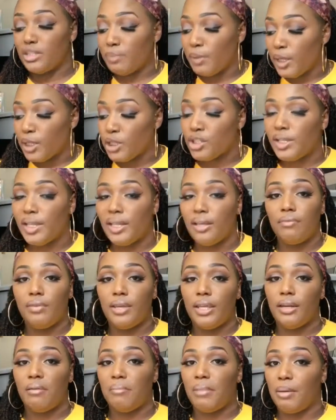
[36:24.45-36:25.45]
especially
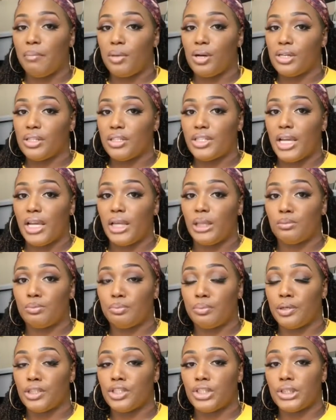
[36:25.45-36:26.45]
if any of my Marc
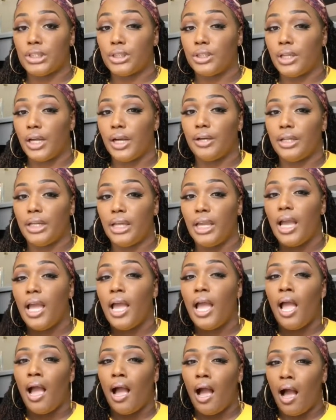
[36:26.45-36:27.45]
Jacobs brushes are dirty.